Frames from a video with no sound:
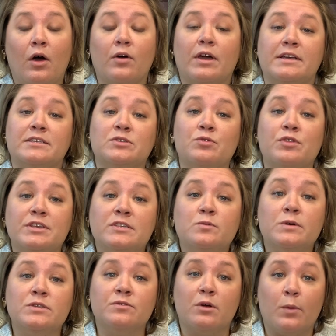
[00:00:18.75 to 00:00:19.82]
Okay, so this
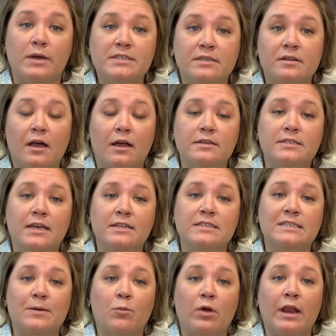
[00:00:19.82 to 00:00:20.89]
was requested content.
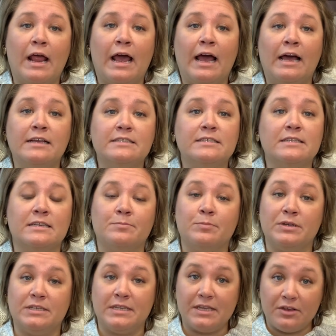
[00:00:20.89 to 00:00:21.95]
Someone asked,
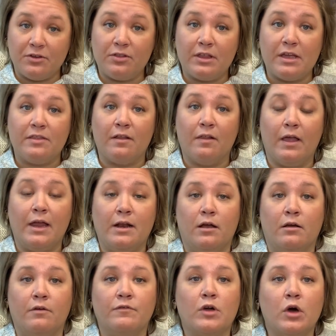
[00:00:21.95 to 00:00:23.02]
particularly in the light
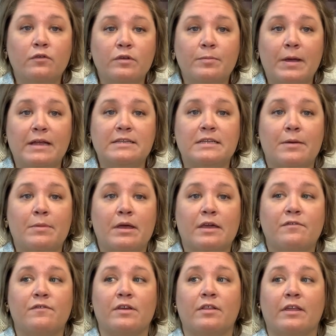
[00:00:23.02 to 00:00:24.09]
of COVID pandemic,
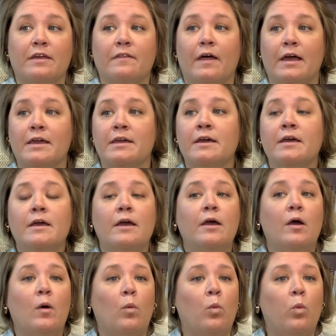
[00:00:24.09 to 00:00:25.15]
feeling like,
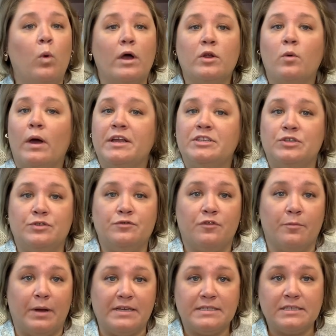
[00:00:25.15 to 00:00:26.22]
what do I do for
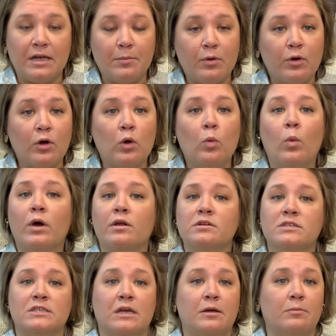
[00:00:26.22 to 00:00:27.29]
my summer? What are
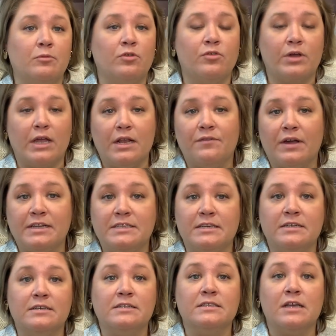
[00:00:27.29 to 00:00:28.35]
some creative
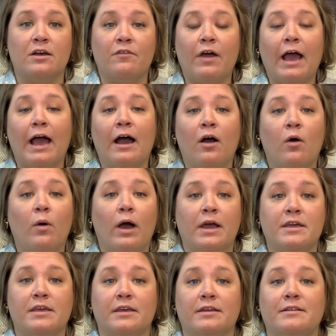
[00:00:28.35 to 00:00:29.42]
ideas of how I
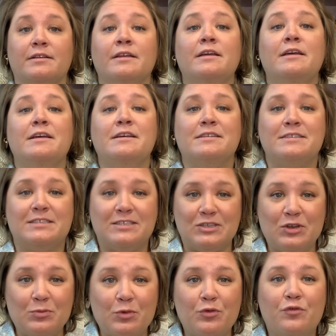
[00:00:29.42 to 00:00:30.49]
can
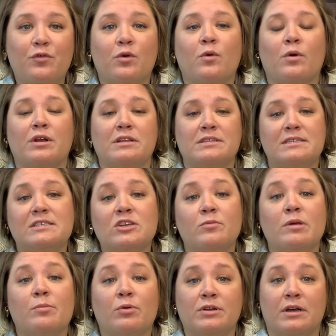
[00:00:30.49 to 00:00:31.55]
still move forward and still
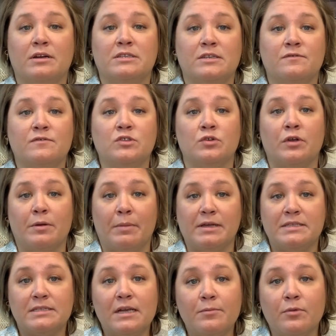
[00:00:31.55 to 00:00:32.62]
be productive during my
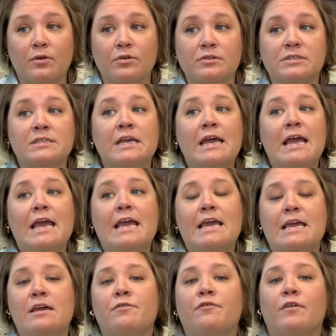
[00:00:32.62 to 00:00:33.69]
summers
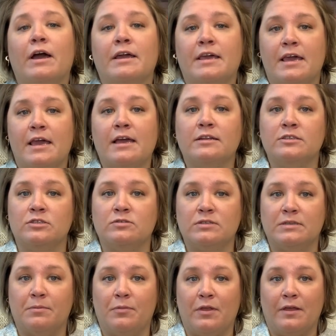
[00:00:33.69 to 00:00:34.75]
if I can't do
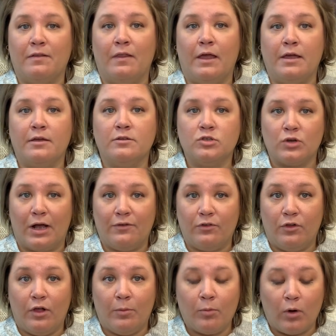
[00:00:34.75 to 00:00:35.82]
something like
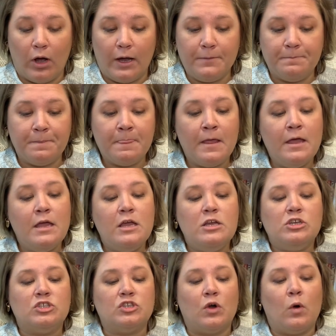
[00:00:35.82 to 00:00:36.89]
travel abroad?
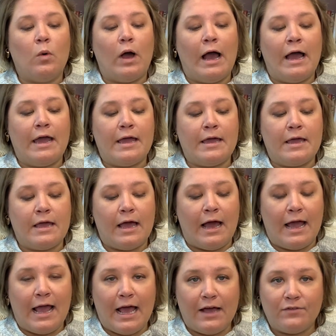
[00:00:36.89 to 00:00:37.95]
So I
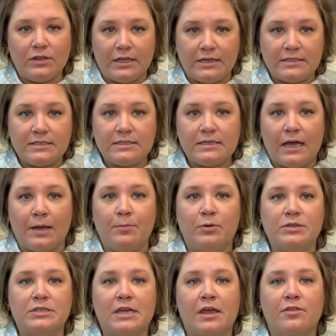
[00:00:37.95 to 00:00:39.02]
have a list. I put
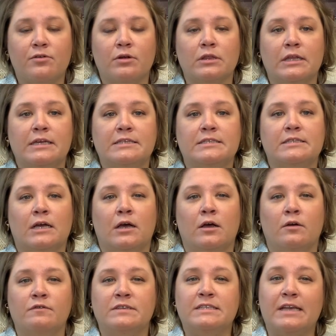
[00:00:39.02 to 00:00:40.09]
together a list
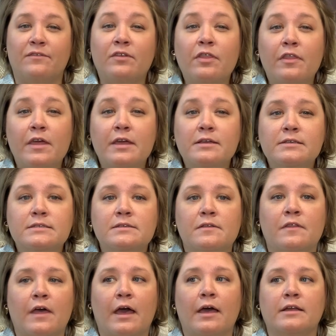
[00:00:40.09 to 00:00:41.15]
of 7 things
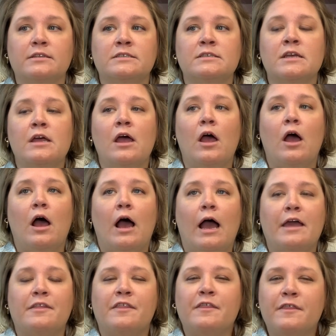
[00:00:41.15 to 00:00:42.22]
that
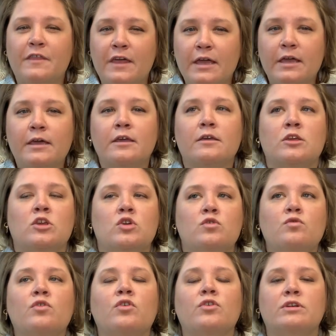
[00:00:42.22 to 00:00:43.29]
I think
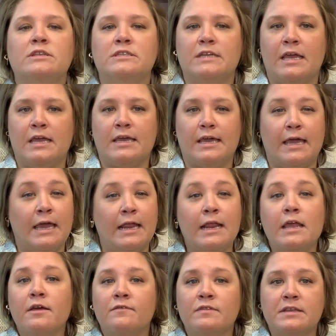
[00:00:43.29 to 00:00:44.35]
you could take
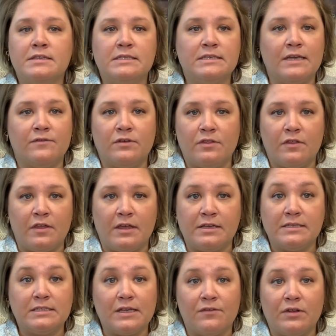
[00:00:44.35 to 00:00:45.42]
any of these 7
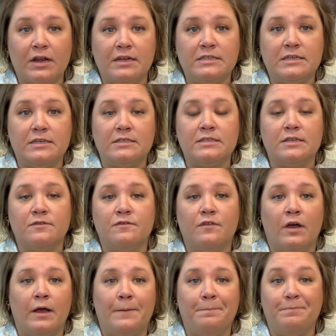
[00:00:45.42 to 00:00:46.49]
things, 7 ideas of
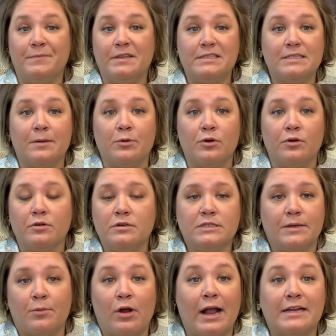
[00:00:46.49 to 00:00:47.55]

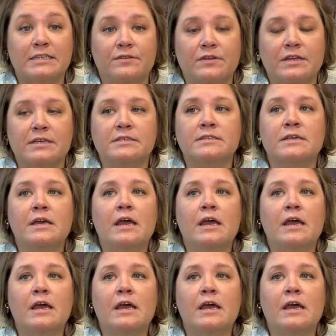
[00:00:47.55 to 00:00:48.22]
summer activities.